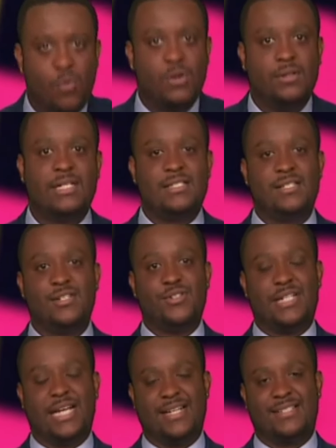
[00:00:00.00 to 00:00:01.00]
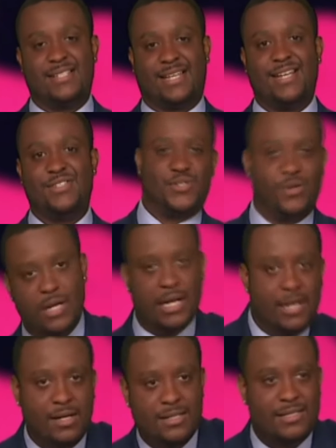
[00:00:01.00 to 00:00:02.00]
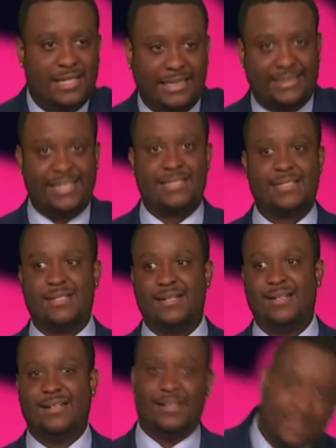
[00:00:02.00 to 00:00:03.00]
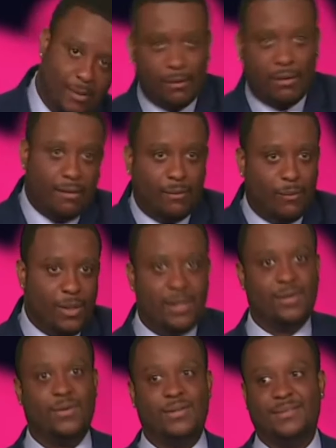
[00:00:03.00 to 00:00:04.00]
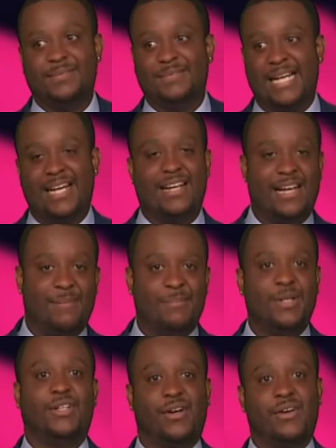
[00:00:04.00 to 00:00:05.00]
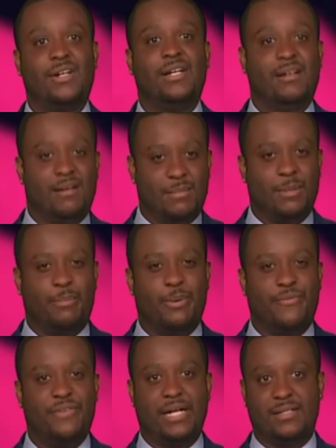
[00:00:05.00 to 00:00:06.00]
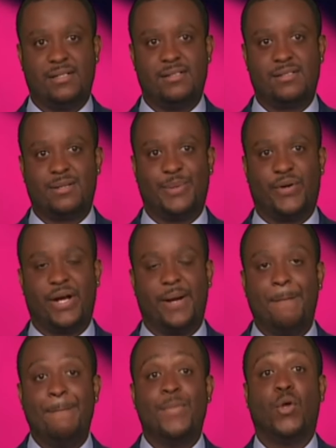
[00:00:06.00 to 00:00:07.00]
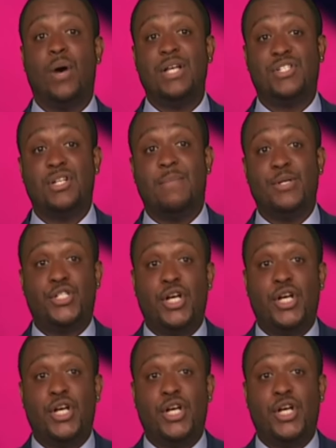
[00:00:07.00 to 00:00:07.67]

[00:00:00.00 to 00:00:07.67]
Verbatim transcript: Hit the whoa. That's the new dance the kids are doing. It's like this. Whoa. I, am gonna learn it, I'm gonna perfect it. It's gonna be great.